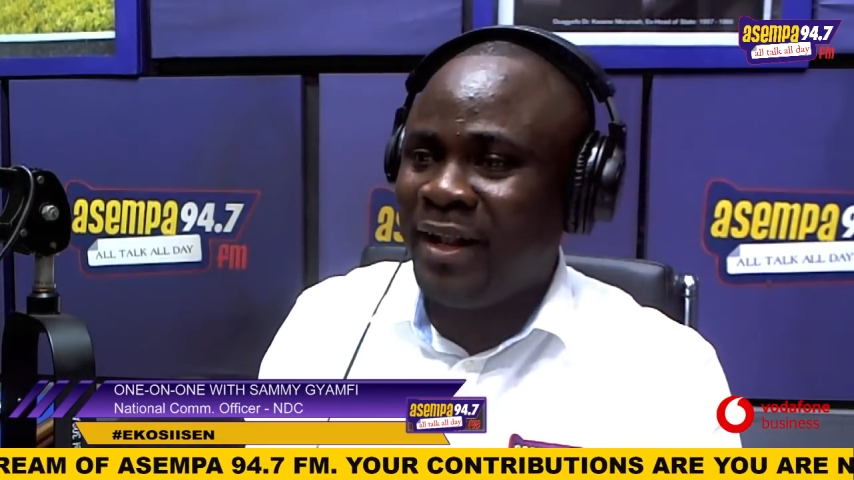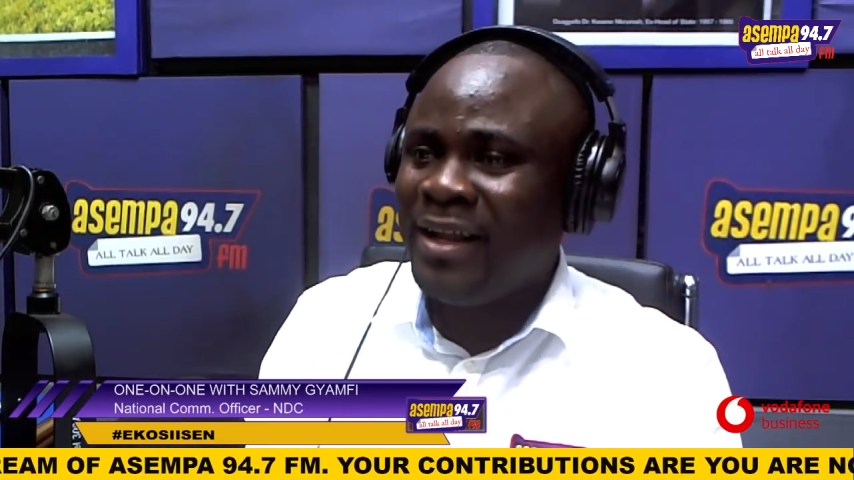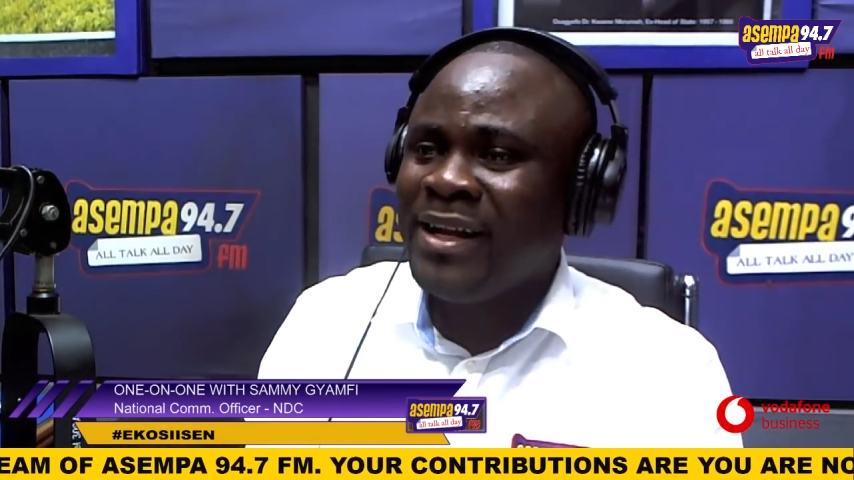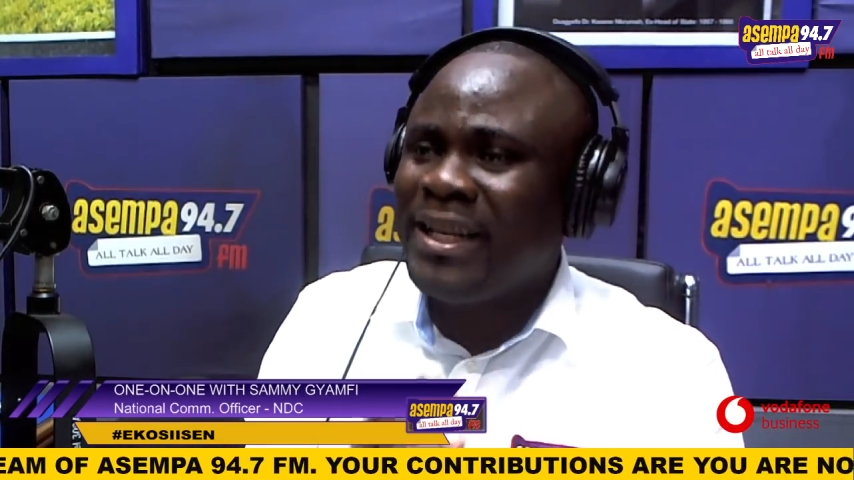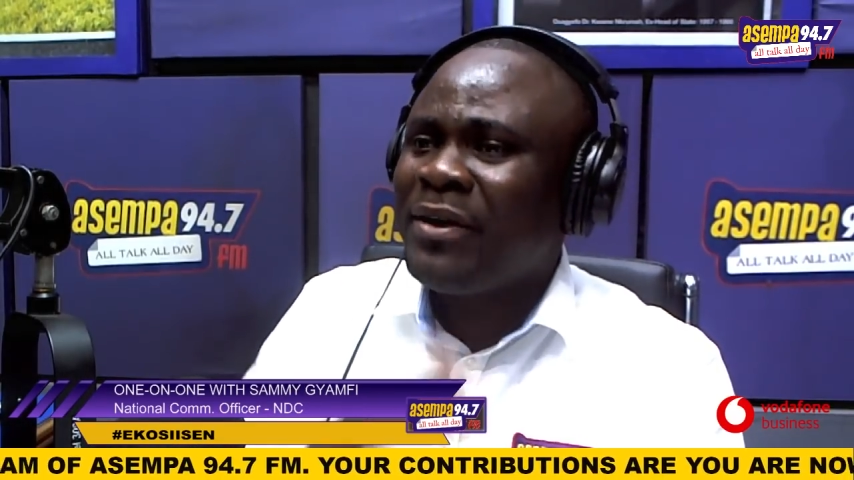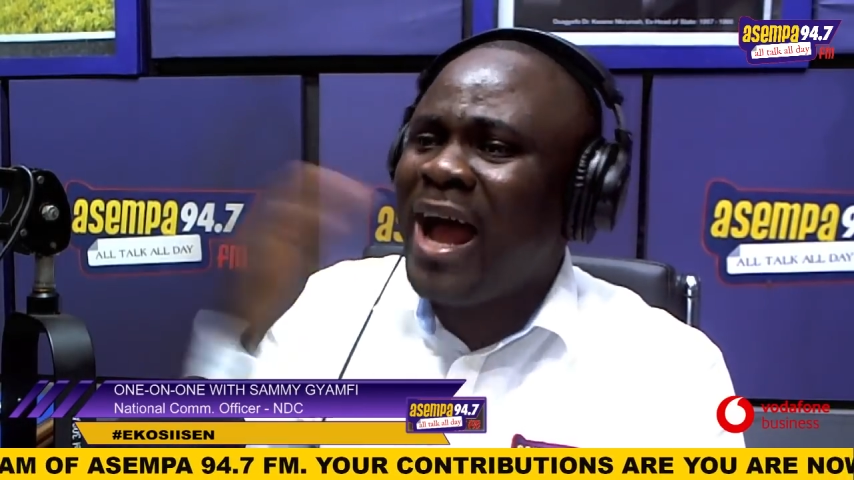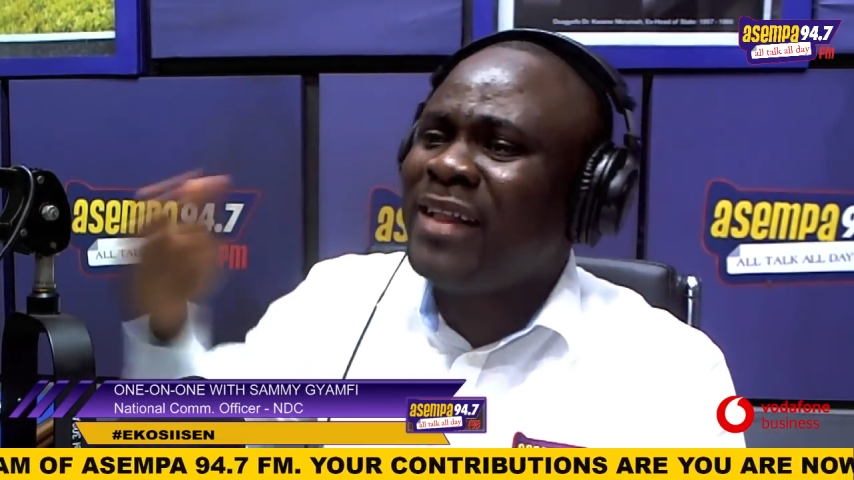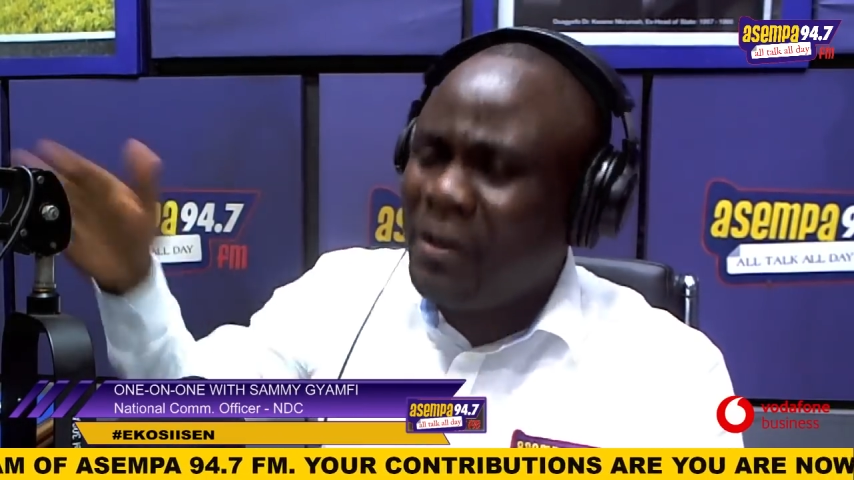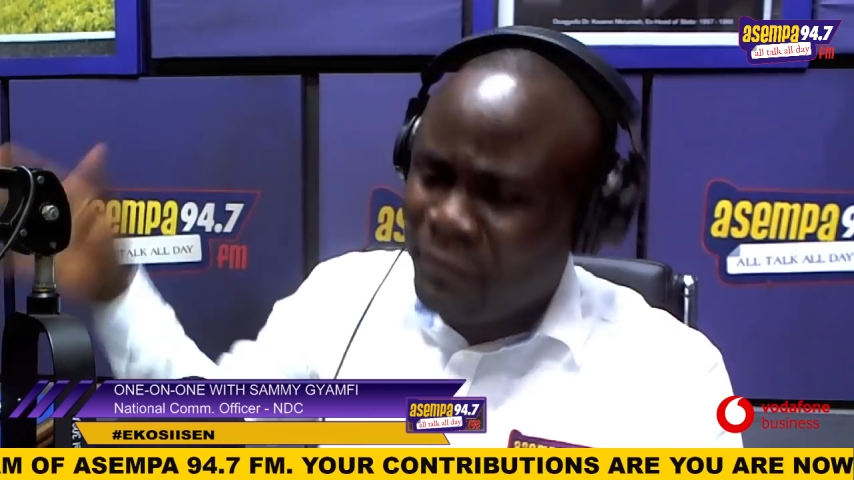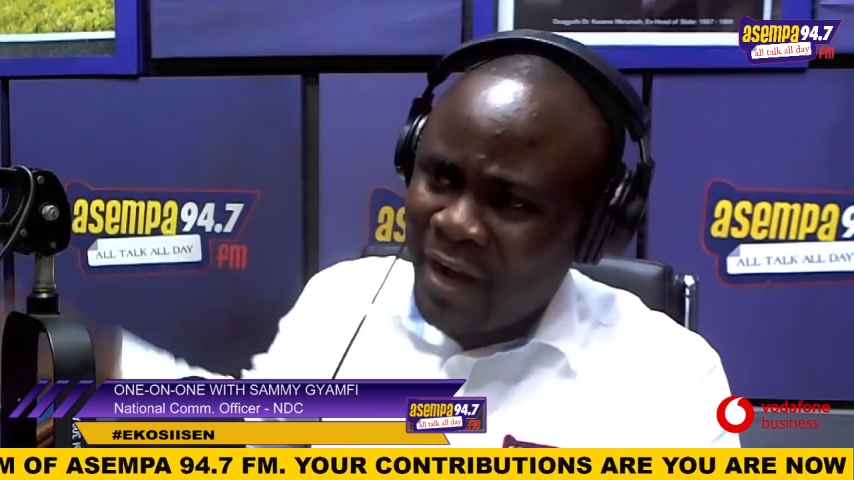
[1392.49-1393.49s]
There are
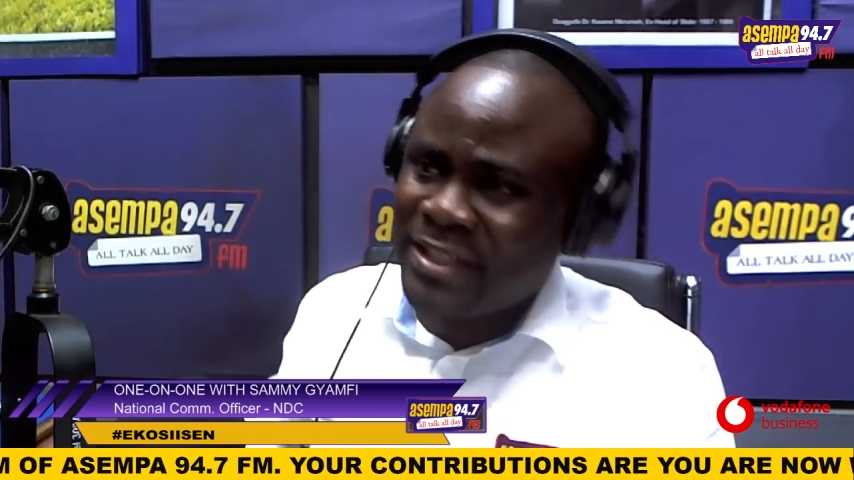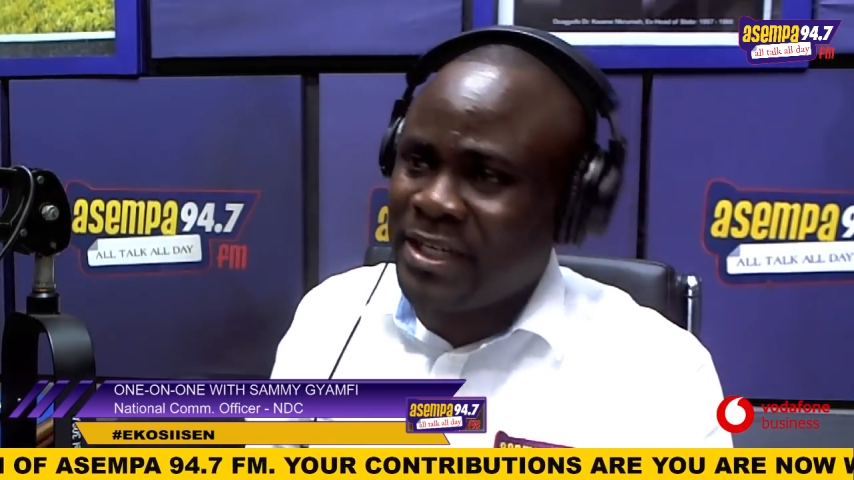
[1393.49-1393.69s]
other factors.